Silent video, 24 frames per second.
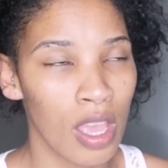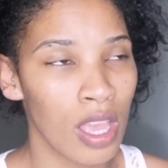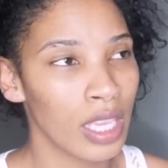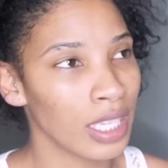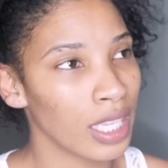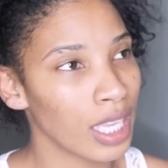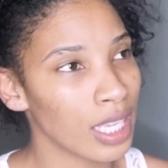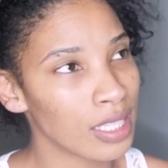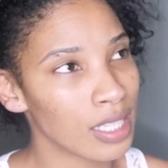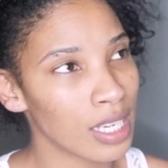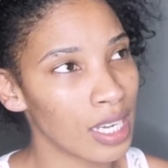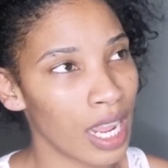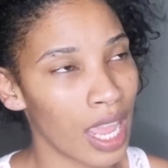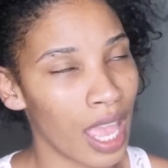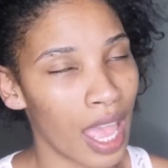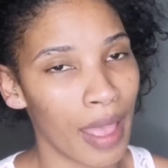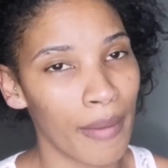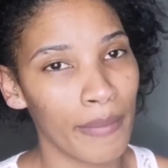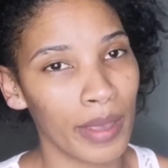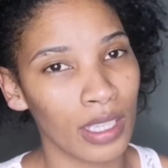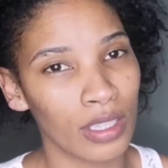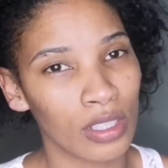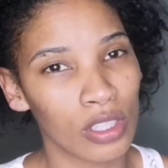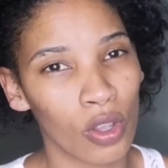Yesterday, I
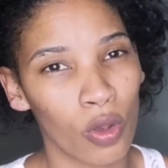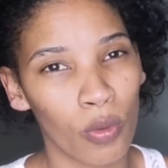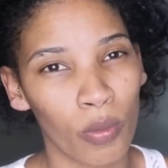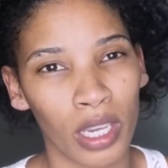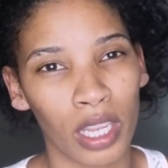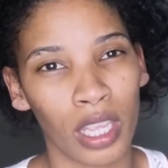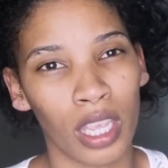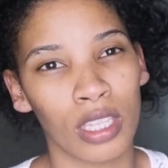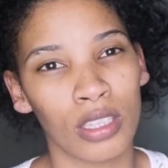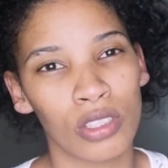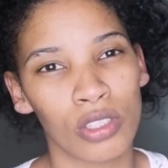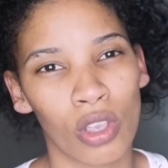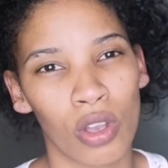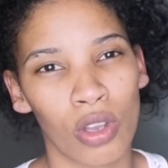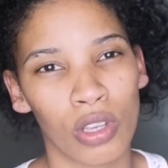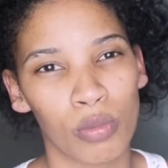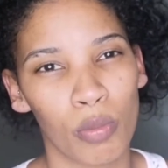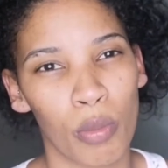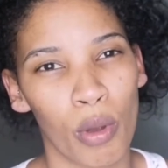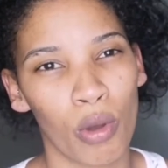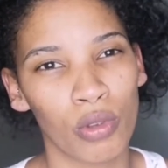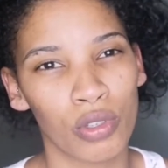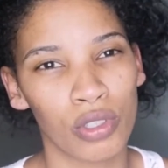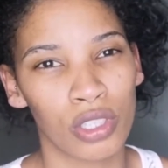made so many NSARS
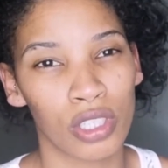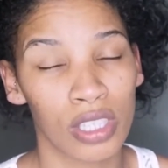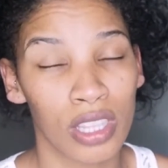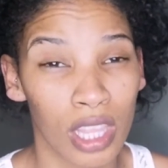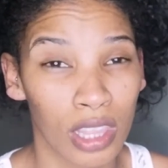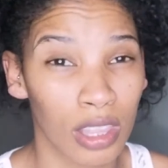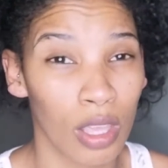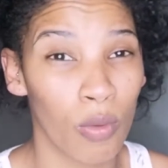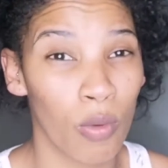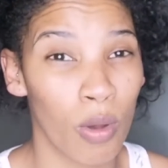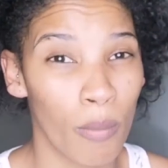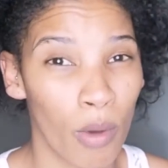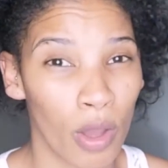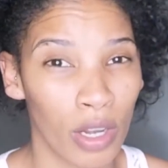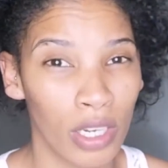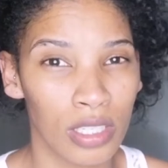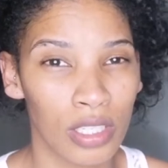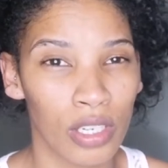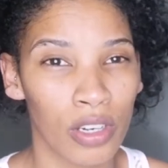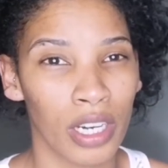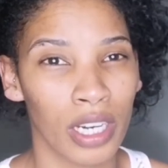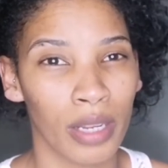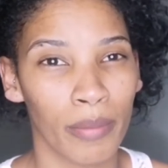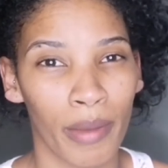posts that they were
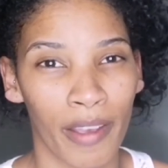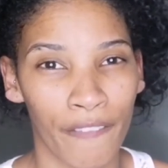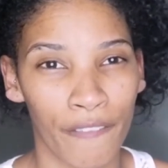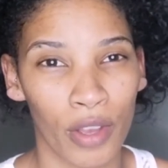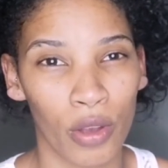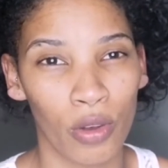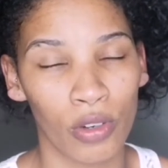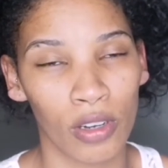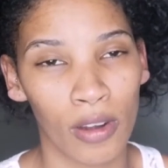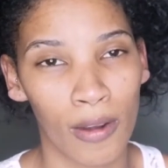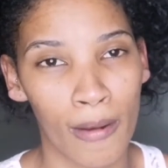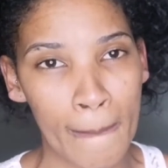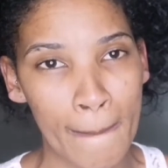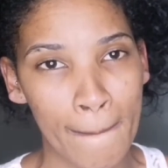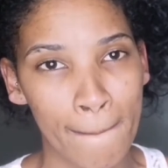monitoring my phone.